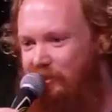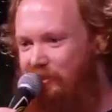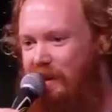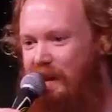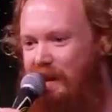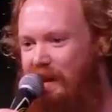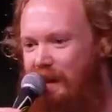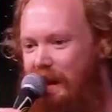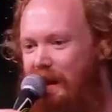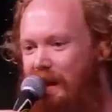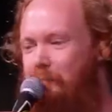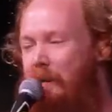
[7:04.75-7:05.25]

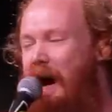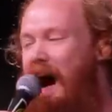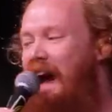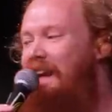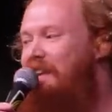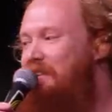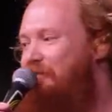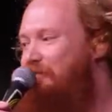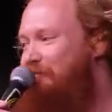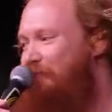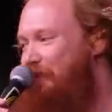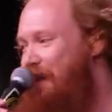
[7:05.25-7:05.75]
in my
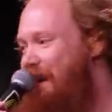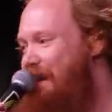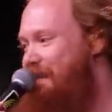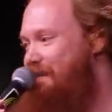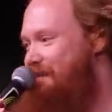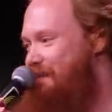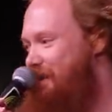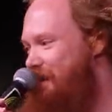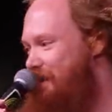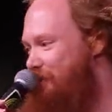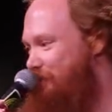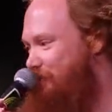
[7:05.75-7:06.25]

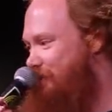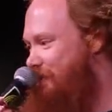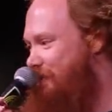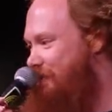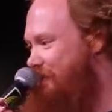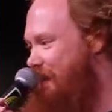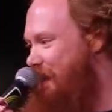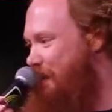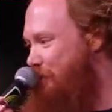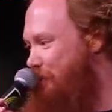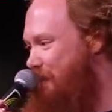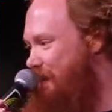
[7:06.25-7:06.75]
defense, it used to
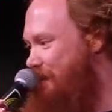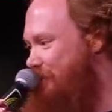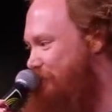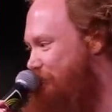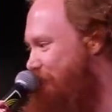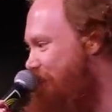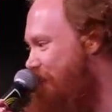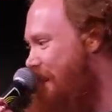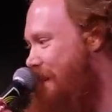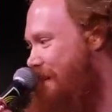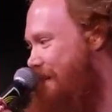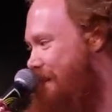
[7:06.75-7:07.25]
take me
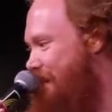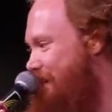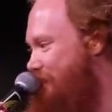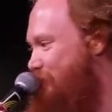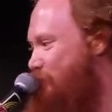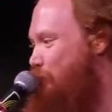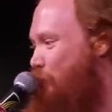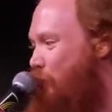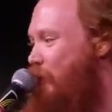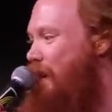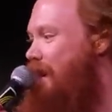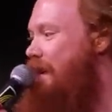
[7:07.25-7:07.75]
fucking
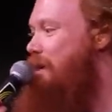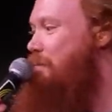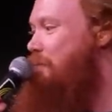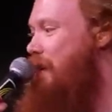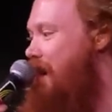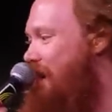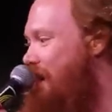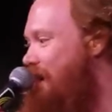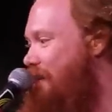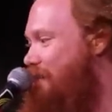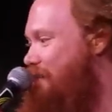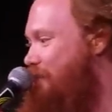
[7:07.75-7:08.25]
20
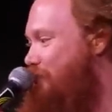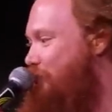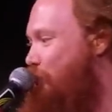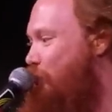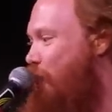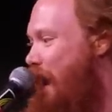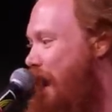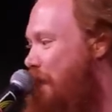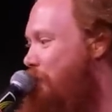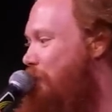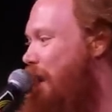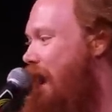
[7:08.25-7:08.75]
minutes to
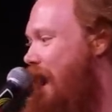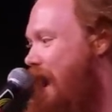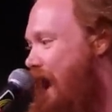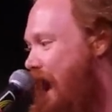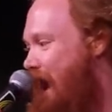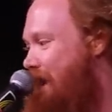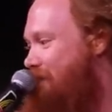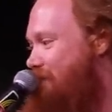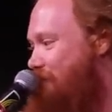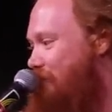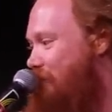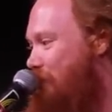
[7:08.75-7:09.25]
wipe my
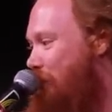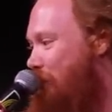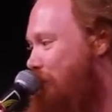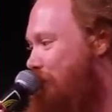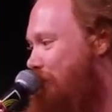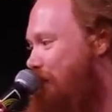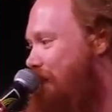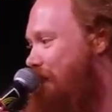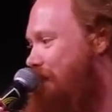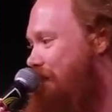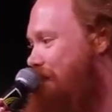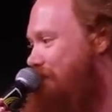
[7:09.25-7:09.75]

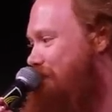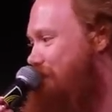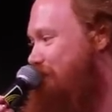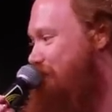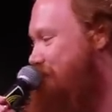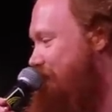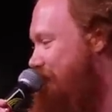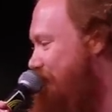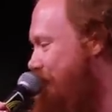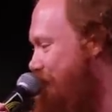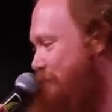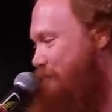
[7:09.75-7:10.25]
asshole, and I was
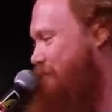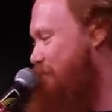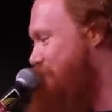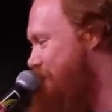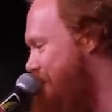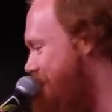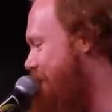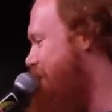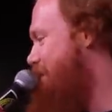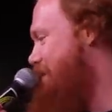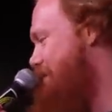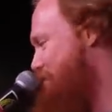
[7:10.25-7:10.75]
just like, I'm
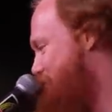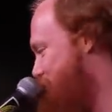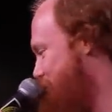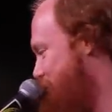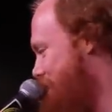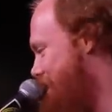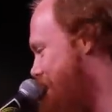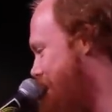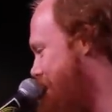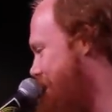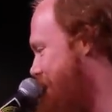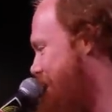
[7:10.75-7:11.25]
sick of this
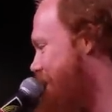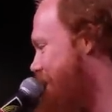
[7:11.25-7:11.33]
shit.